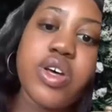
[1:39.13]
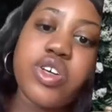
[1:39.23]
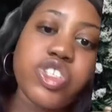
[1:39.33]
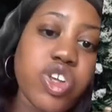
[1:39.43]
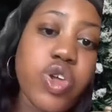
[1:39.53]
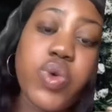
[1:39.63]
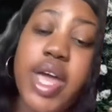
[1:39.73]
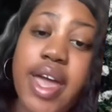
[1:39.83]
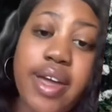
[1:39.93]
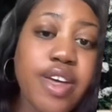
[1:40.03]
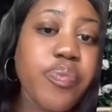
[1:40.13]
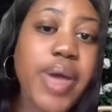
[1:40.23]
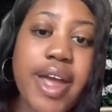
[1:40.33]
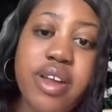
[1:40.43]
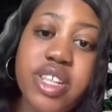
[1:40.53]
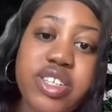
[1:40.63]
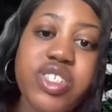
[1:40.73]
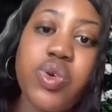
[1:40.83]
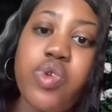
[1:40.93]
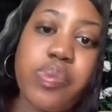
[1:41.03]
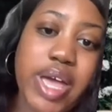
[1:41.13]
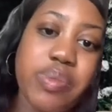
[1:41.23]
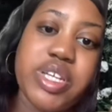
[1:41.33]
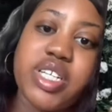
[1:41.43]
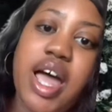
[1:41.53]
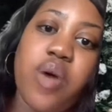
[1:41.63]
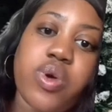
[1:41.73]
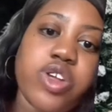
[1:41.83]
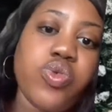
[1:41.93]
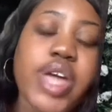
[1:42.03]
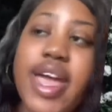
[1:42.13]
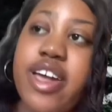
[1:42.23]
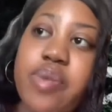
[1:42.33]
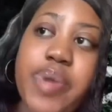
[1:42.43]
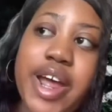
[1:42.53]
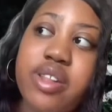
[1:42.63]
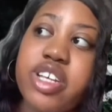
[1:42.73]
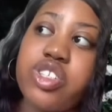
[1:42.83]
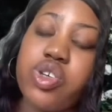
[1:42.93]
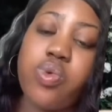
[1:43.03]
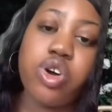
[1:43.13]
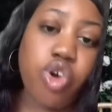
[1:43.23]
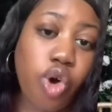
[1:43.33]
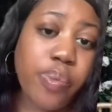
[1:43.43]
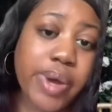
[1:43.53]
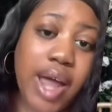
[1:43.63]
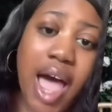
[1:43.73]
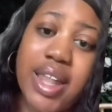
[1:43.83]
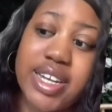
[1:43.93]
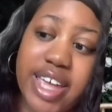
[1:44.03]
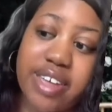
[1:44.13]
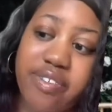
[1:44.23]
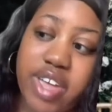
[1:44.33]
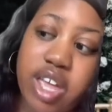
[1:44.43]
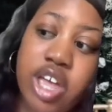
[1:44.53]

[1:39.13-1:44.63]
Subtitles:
So you can't compare this to a baby shower. You can't compare this to a corporate holiday event.